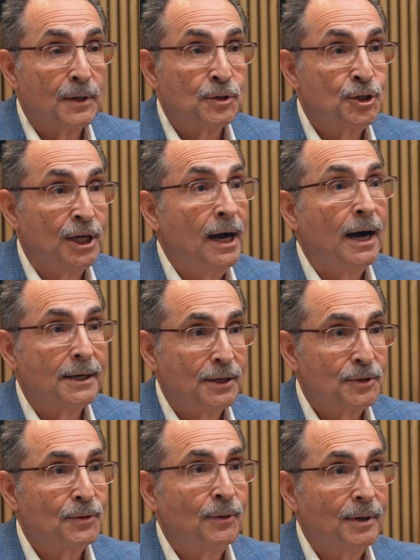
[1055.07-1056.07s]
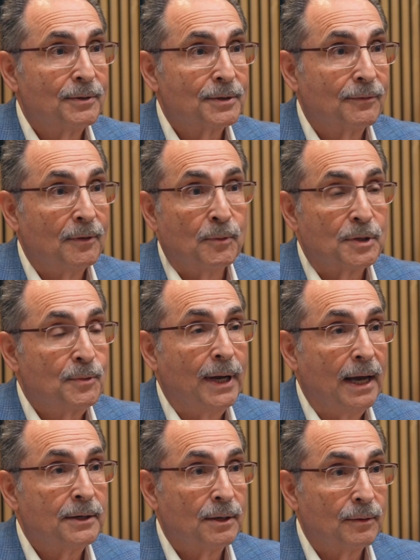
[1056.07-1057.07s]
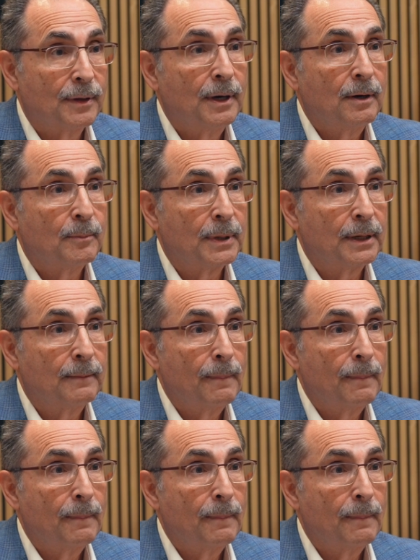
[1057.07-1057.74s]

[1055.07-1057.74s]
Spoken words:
GI disorders, for which we had no therapy.